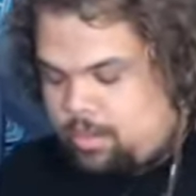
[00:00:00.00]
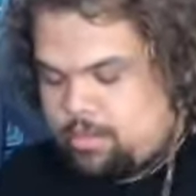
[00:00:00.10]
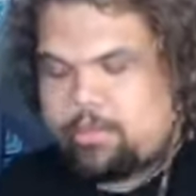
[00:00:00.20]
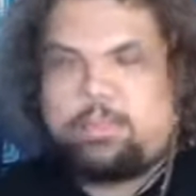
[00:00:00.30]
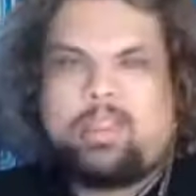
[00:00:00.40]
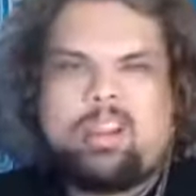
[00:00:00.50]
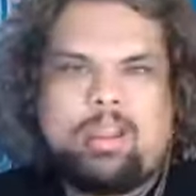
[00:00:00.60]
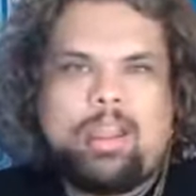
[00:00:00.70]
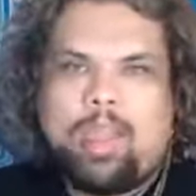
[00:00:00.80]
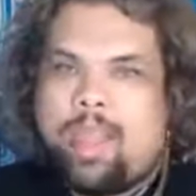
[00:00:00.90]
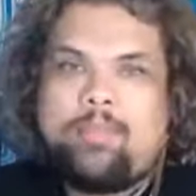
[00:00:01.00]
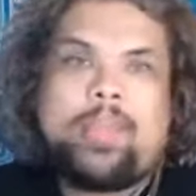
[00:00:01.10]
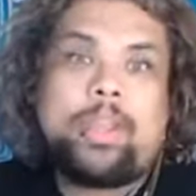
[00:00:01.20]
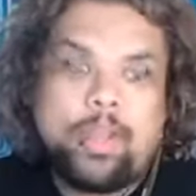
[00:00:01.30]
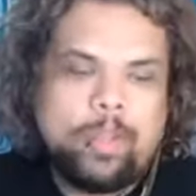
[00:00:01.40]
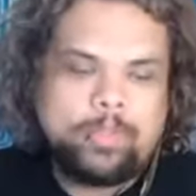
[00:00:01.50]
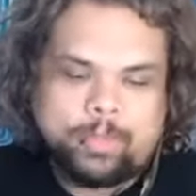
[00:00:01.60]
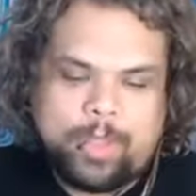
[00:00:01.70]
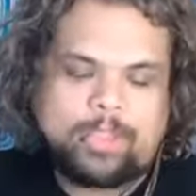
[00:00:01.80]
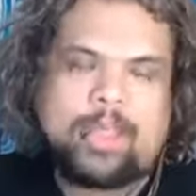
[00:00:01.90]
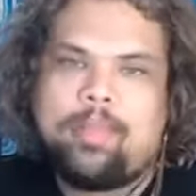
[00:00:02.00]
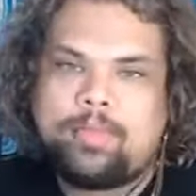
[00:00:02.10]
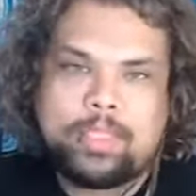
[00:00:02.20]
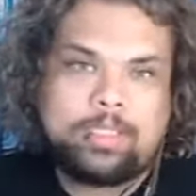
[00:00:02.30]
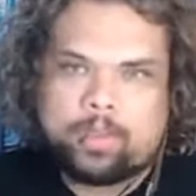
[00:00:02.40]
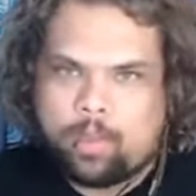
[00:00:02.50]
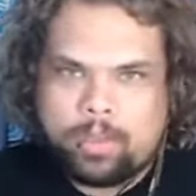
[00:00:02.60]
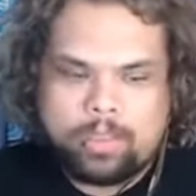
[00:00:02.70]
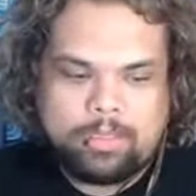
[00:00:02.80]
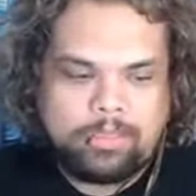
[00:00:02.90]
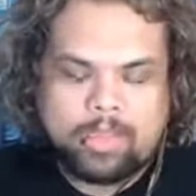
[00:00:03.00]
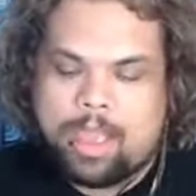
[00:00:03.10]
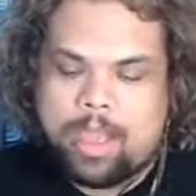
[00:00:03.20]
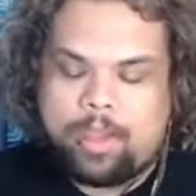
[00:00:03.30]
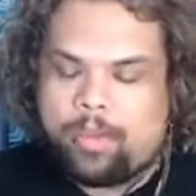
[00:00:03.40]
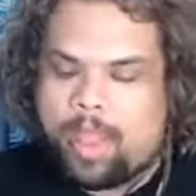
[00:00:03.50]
Sorry, I have like no space. I have essential oils out.